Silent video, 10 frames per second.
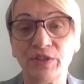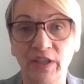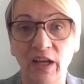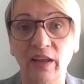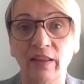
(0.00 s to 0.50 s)

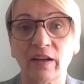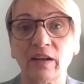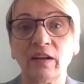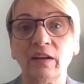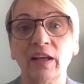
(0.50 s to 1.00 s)

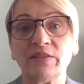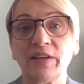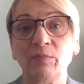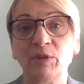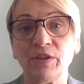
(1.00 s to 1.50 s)
together, as
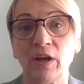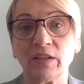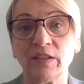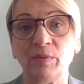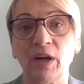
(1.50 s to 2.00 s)
Amy
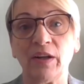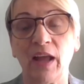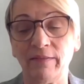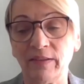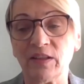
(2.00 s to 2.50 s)
talked about,
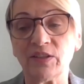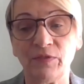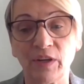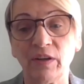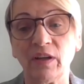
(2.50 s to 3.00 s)
having this
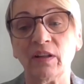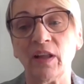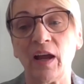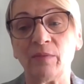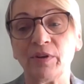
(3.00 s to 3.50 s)
very
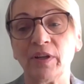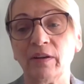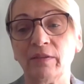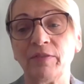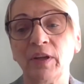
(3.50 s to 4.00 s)

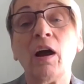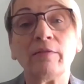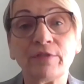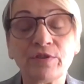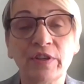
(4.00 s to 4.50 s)
collaborative
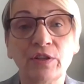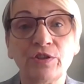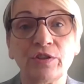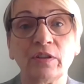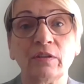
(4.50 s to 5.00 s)

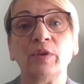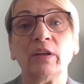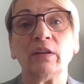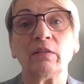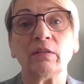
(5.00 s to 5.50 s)
conversation
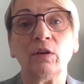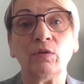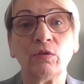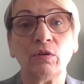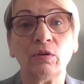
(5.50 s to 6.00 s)
with
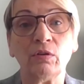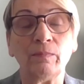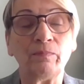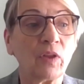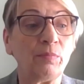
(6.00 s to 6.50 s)

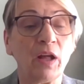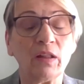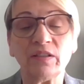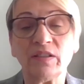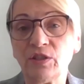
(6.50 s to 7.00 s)
local
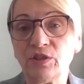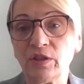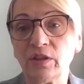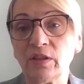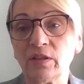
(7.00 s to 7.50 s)

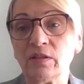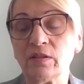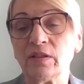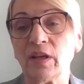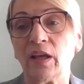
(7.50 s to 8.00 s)

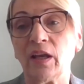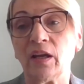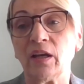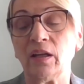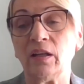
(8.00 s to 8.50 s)
politicians
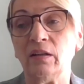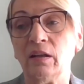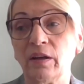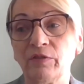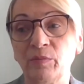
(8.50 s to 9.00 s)
and
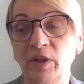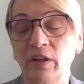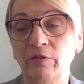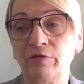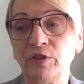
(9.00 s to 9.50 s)
government
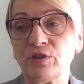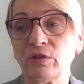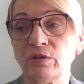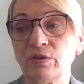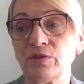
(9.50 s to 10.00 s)

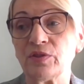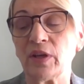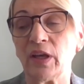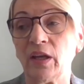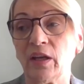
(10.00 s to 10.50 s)
officials
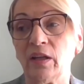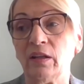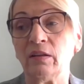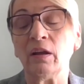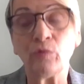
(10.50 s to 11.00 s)

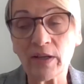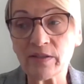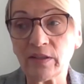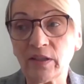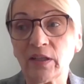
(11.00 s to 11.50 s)
and
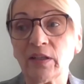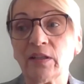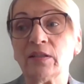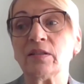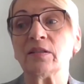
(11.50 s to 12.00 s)

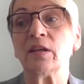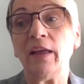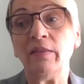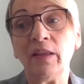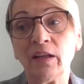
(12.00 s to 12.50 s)
residents,
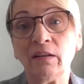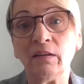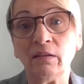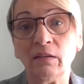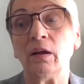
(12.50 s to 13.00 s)
and
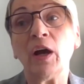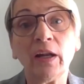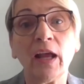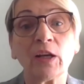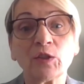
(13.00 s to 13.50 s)
then
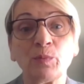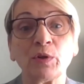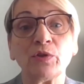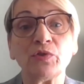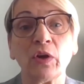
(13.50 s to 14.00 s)
HUD
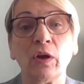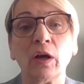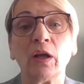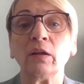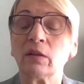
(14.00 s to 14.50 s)
experts
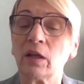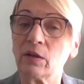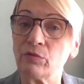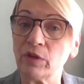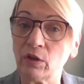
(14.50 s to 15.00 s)
on
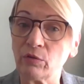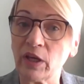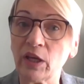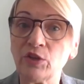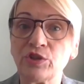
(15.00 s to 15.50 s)
like
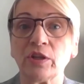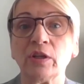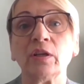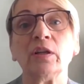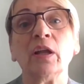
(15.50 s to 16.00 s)

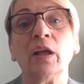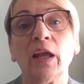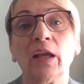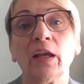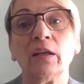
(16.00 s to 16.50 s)
relocation
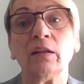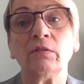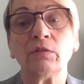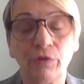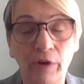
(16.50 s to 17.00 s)

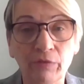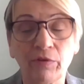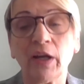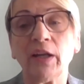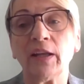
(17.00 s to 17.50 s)
and grant
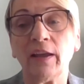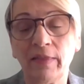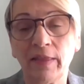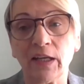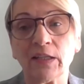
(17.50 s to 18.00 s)
writing
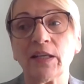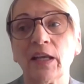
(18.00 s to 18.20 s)
and things.